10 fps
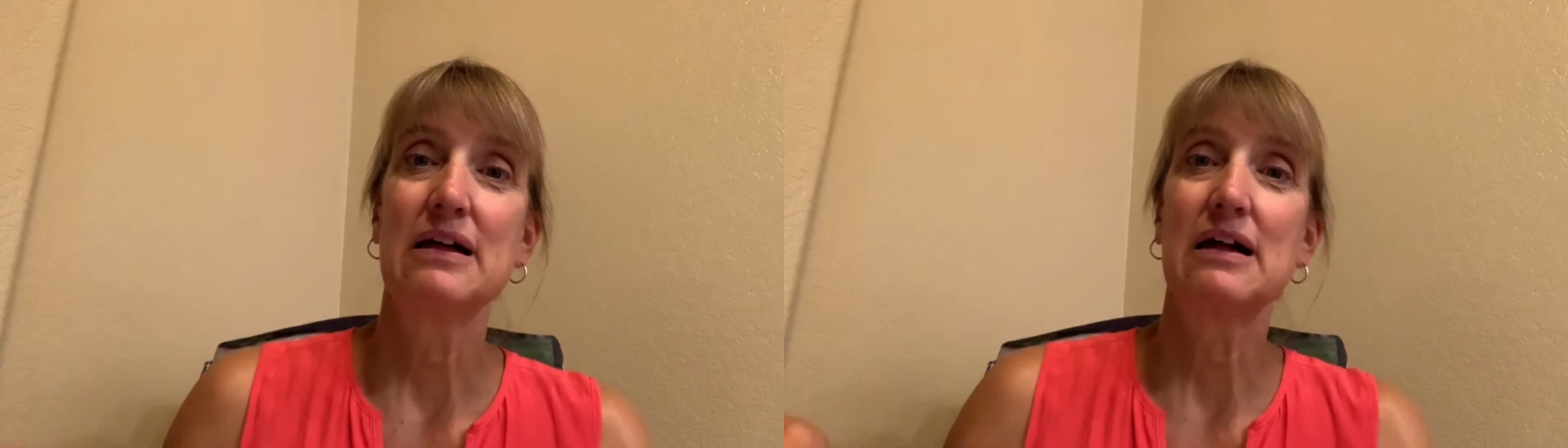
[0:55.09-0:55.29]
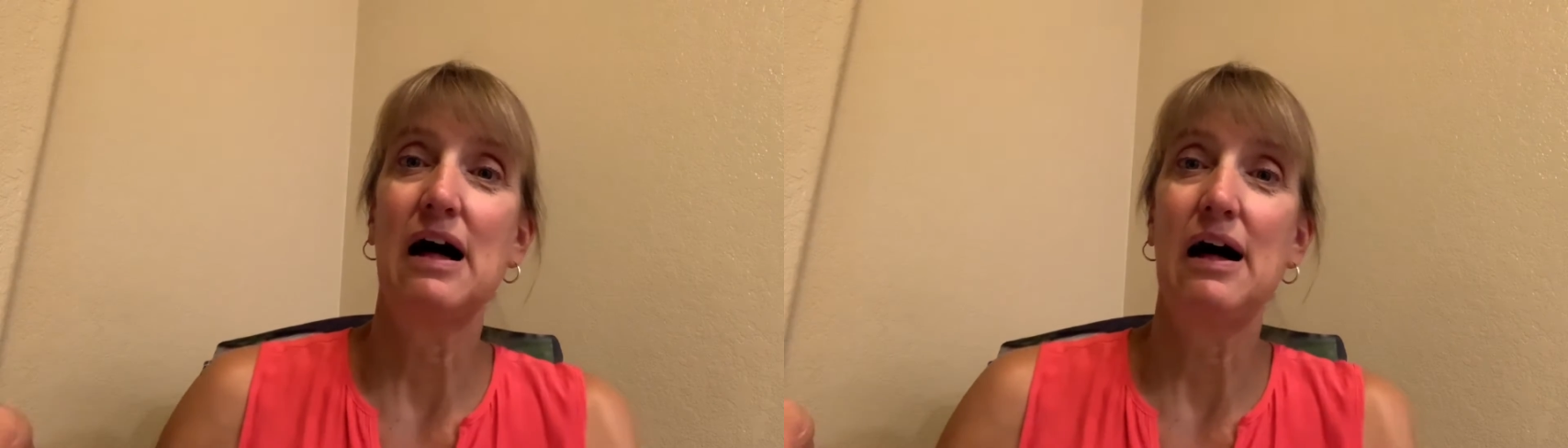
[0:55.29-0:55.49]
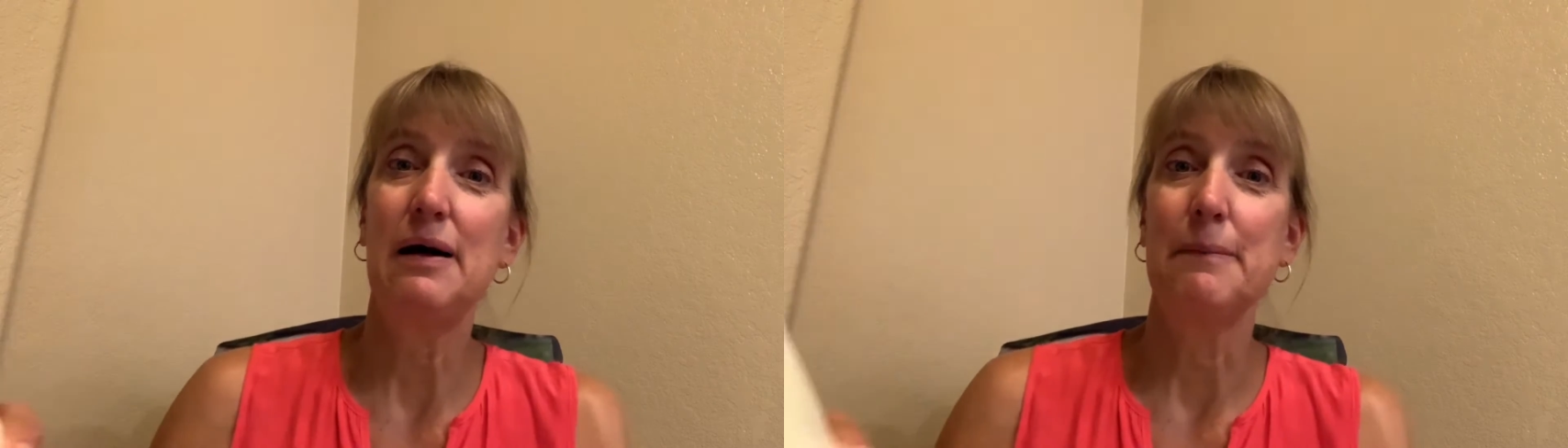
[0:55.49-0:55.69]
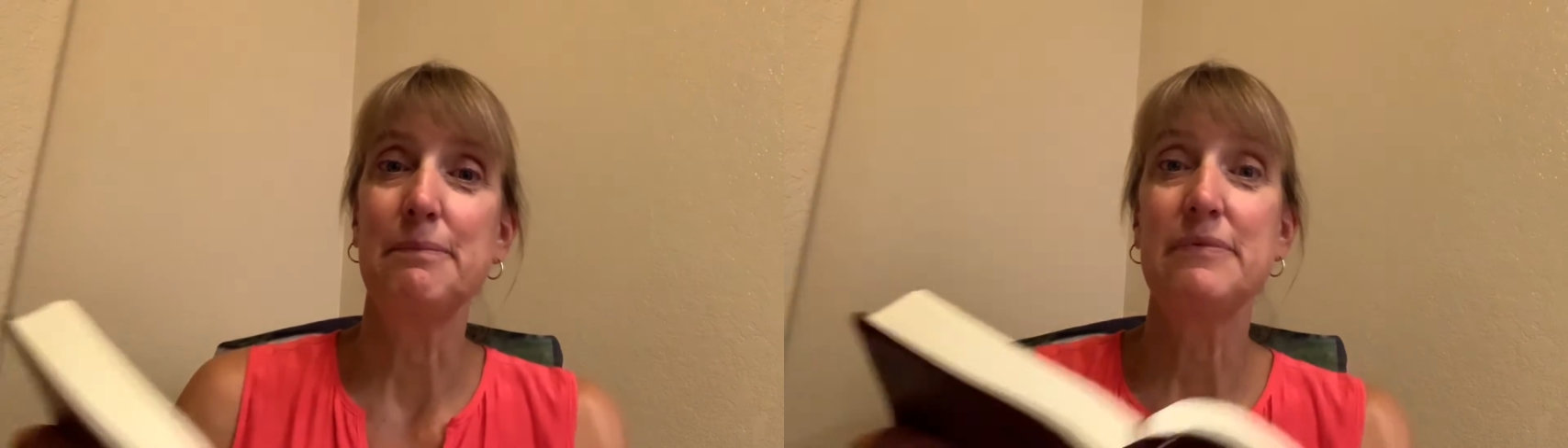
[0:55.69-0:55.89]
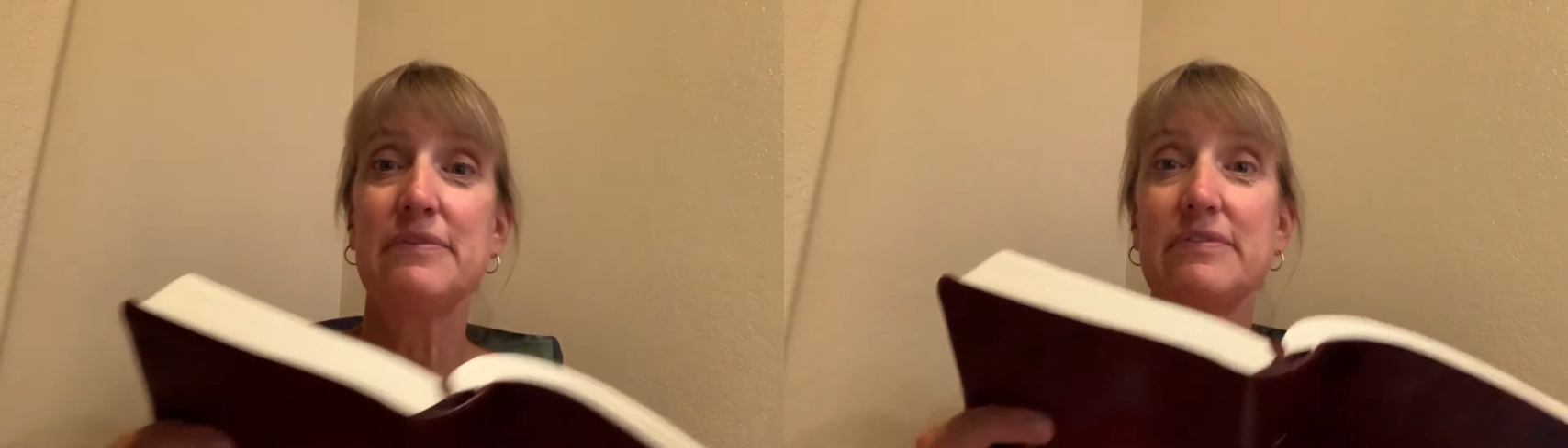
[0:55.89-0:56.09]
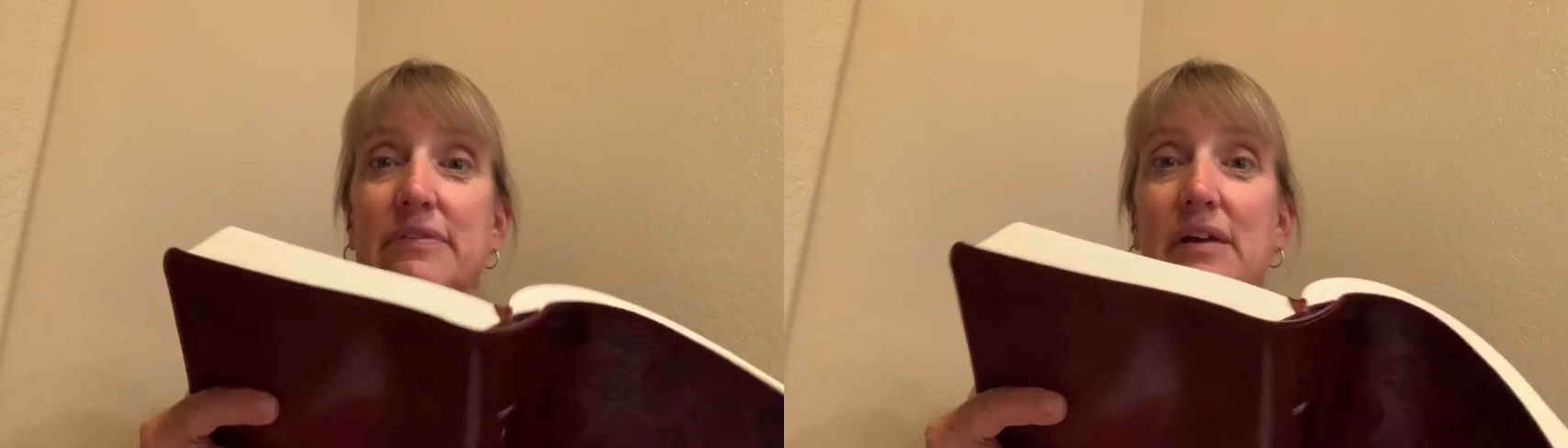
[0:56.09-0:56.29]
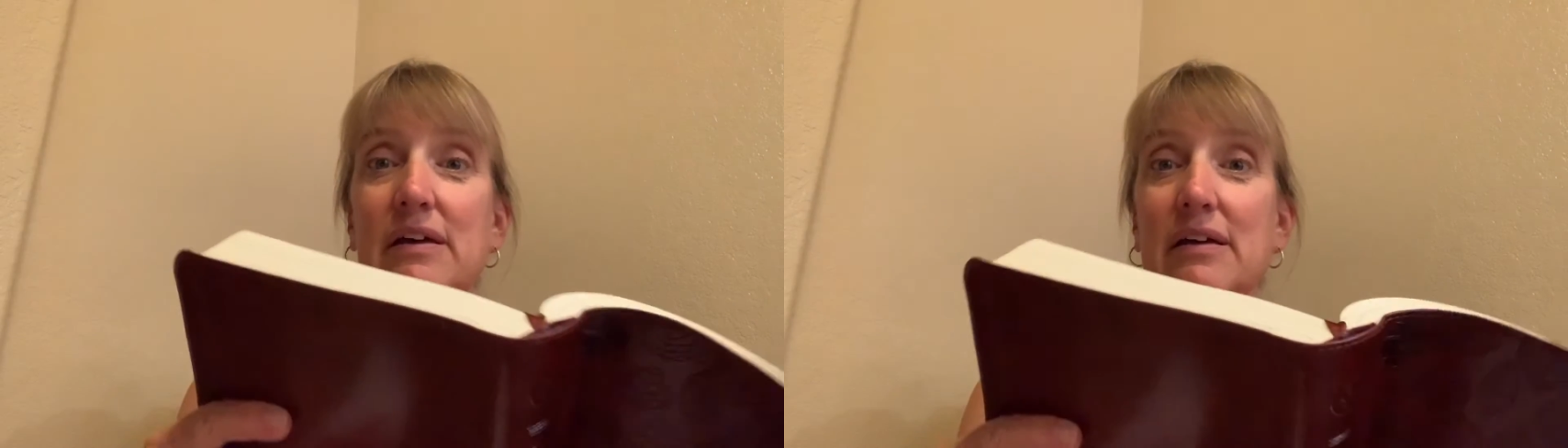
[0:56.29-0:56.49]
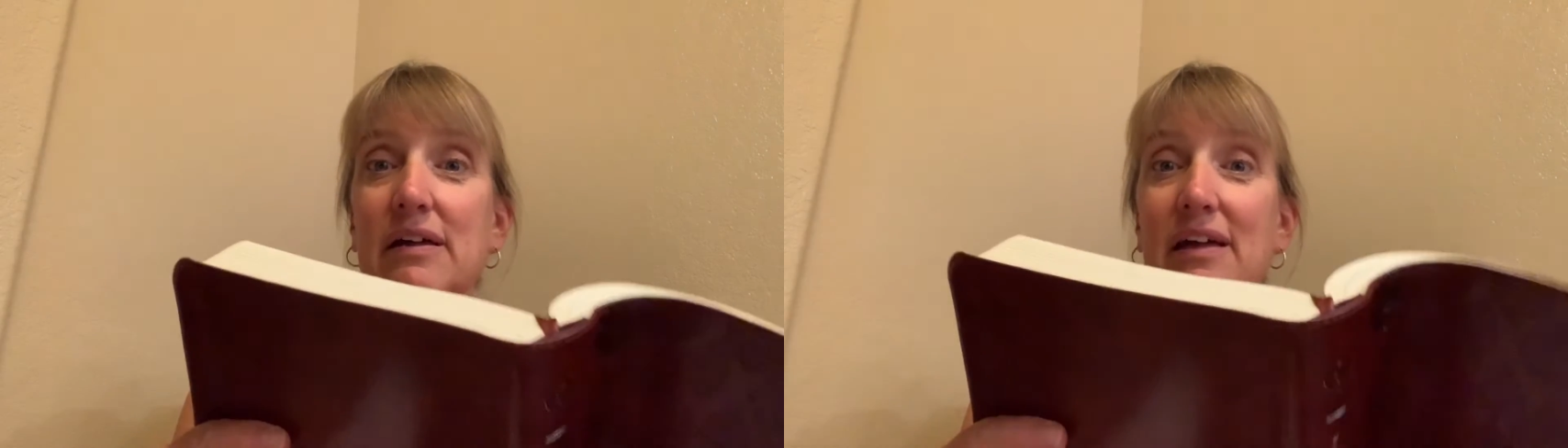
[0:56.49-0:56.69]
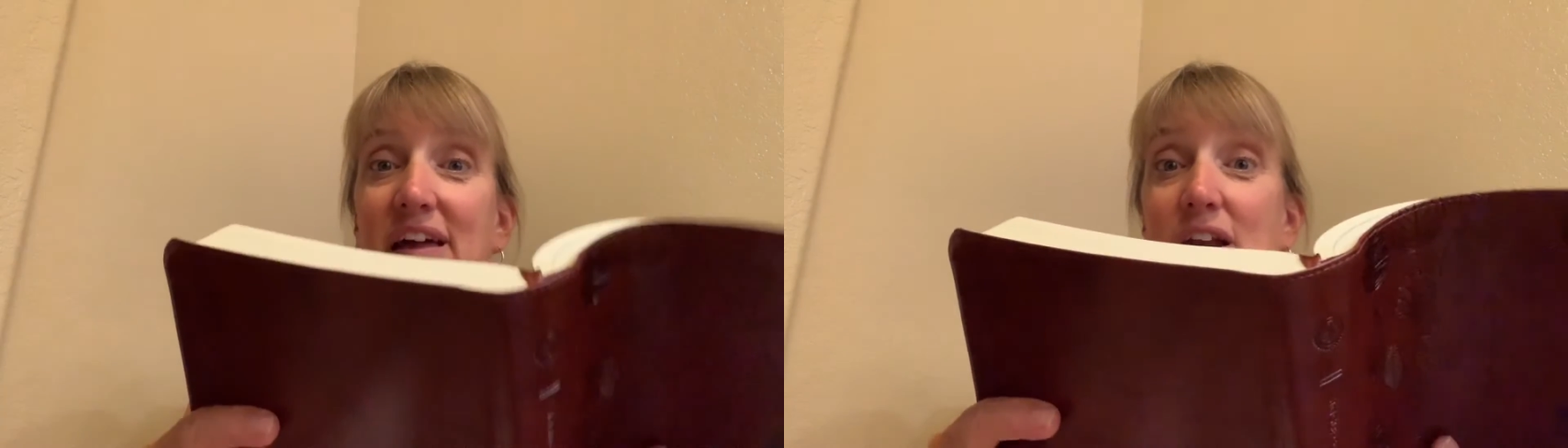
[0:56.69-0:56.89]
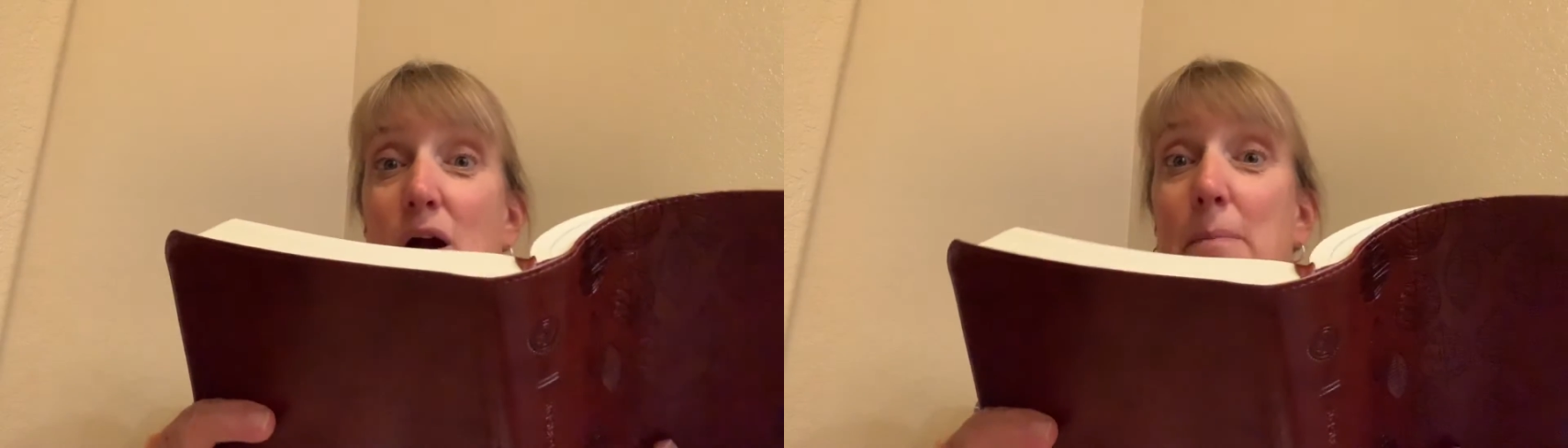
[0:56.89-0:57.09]
comes
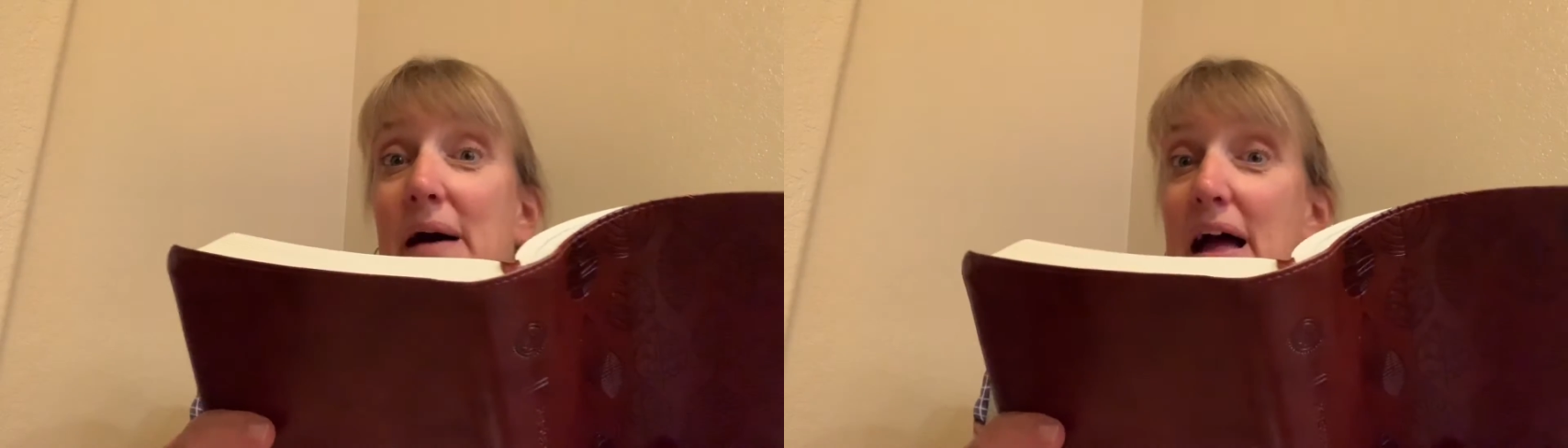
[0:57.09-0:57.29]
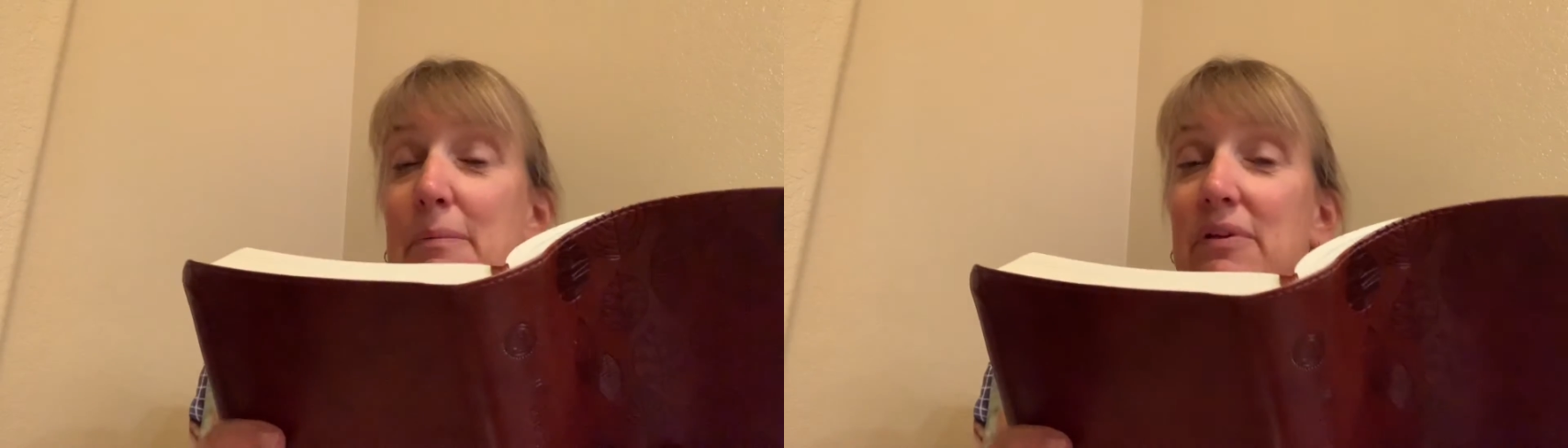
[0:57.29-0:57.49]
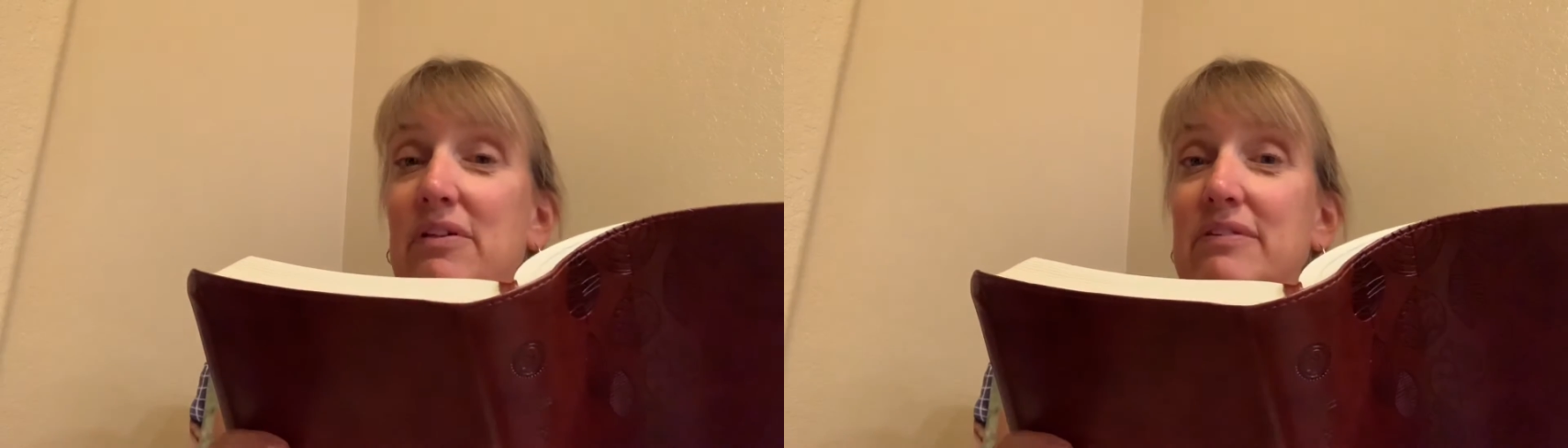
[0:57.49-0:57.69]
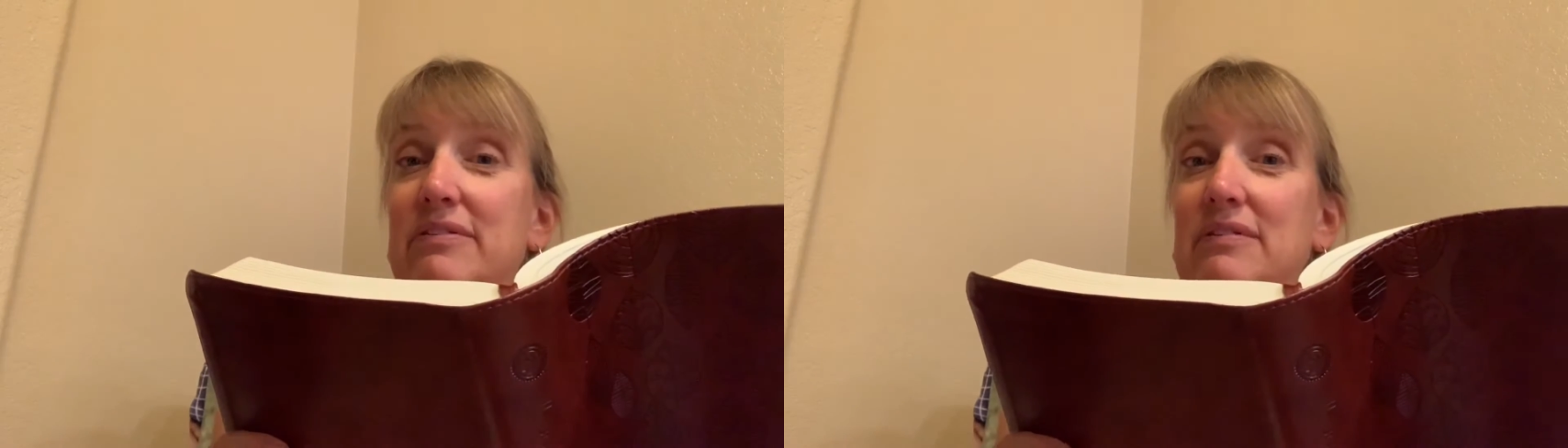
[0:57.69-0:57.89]
in our Bibles